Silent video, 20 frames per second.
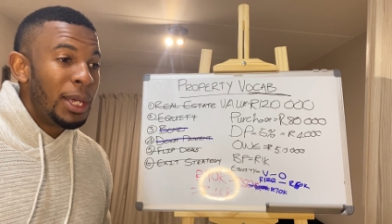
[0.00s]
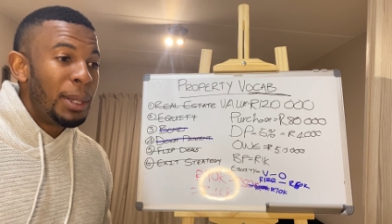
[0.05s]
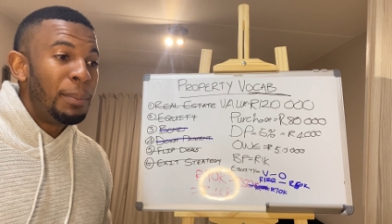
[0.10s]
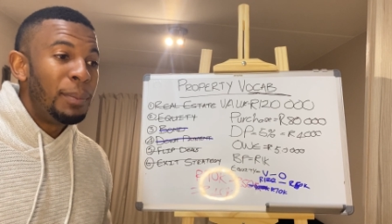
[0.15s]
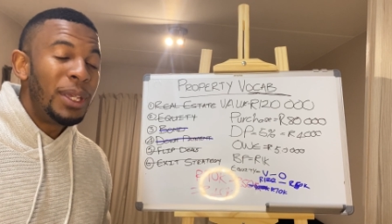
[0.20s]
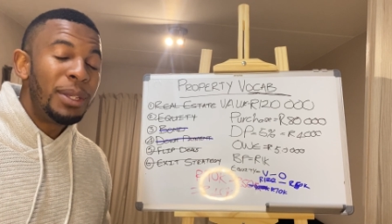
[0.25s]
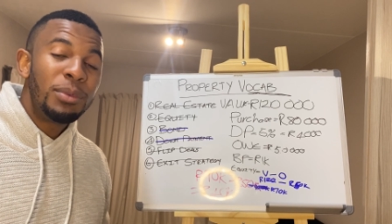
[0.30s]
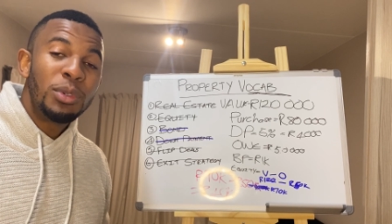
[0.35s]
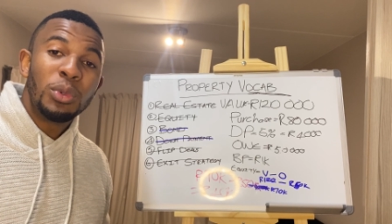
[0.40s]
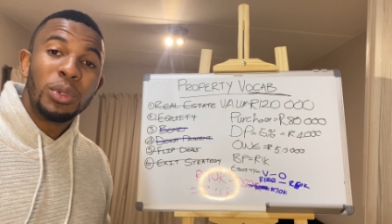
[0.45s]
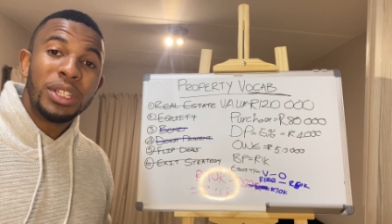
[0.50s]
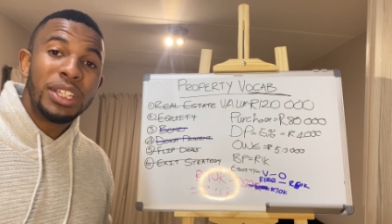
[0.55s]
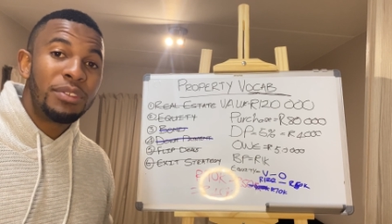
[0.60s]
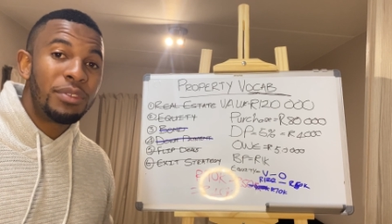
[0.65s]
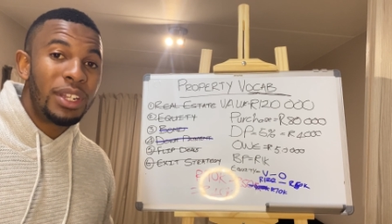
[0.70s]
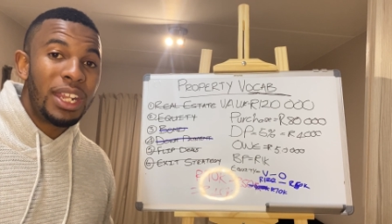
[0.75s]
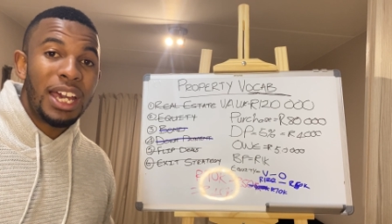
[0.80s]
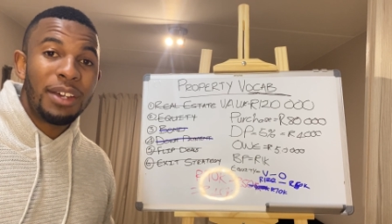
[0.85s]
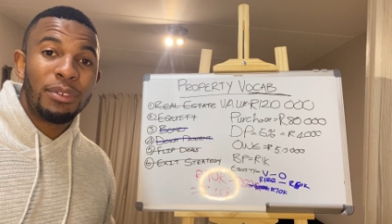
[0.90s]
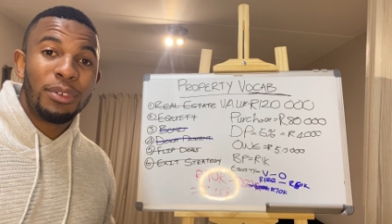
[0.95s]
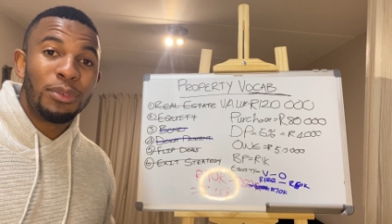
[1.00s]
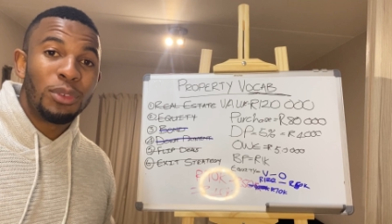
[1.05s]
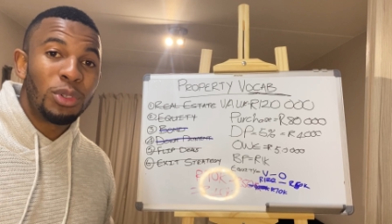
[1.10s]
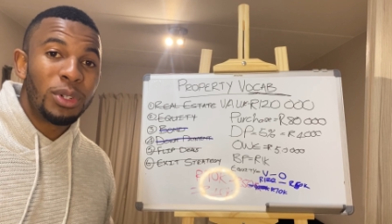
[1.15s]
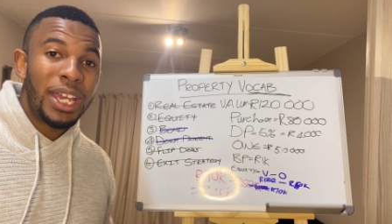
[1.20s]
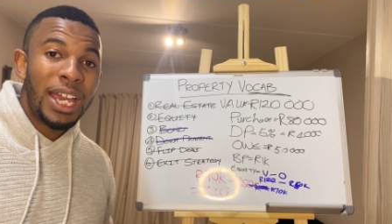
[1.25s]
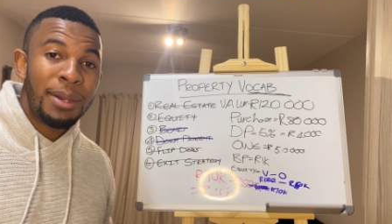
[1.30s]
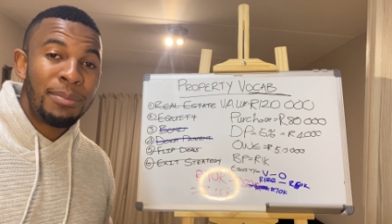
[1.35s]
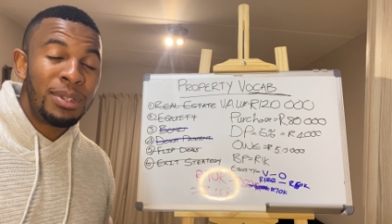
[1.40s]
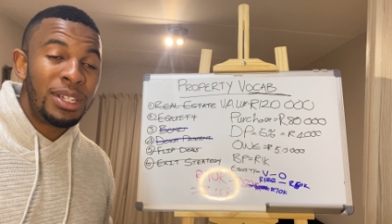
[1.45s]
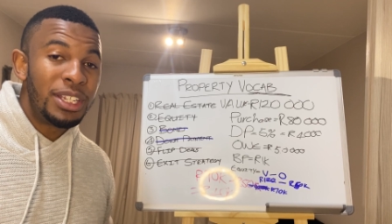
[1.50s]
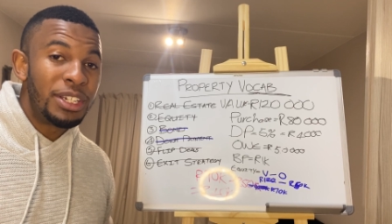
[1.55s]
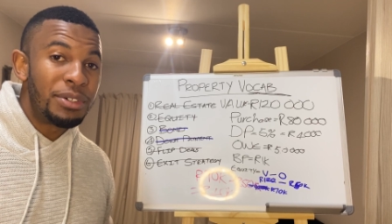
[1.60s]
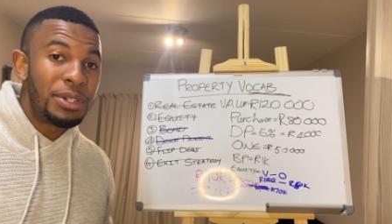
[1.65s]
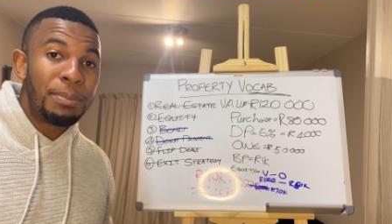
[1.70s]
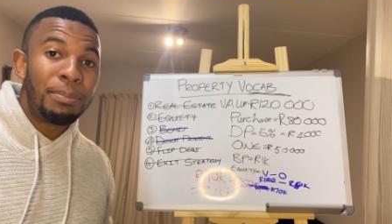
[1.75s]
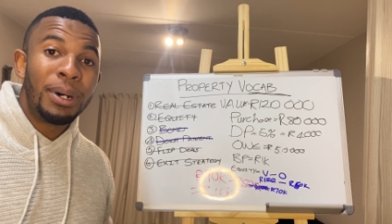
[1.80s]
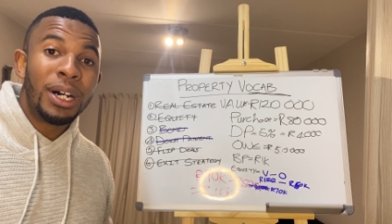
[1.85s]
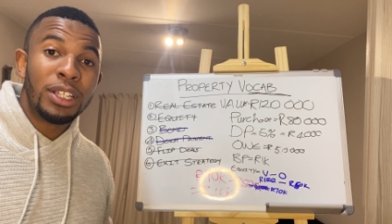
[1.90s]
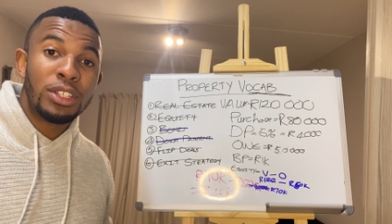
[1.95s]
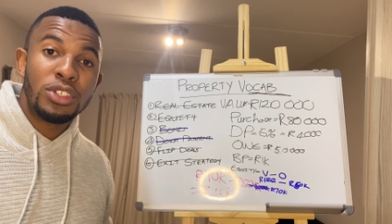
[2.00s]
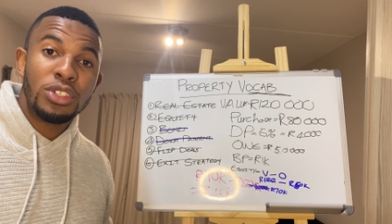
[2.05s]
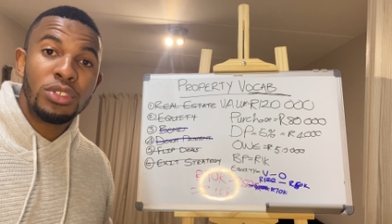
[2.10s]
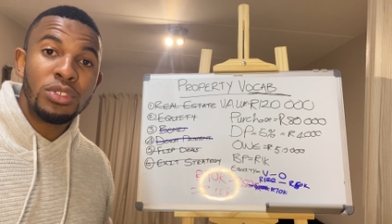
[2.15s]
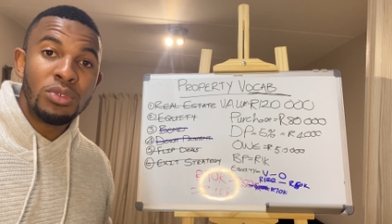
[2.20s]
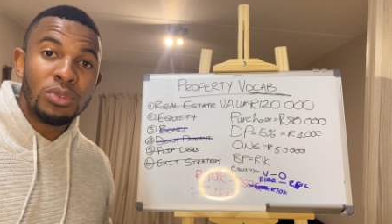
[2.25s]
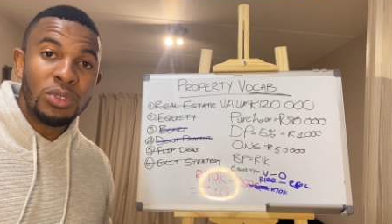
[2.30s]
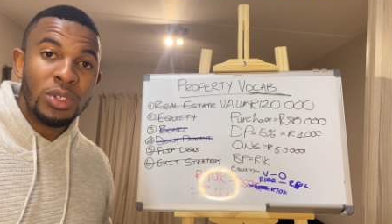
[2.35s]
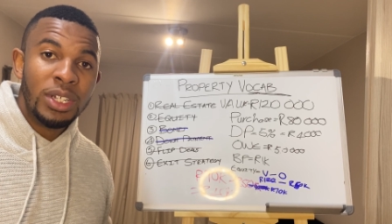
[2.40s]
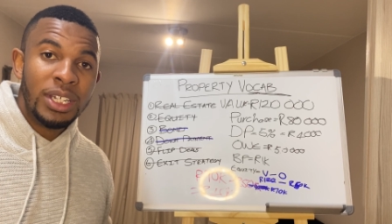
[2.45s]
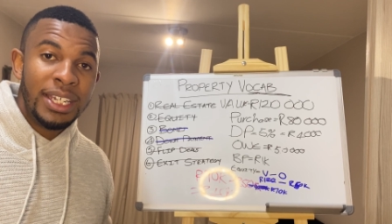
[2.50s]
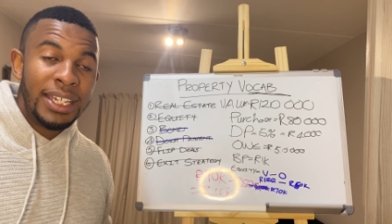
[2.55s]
Maybe we'll even have a vocabulary part 2,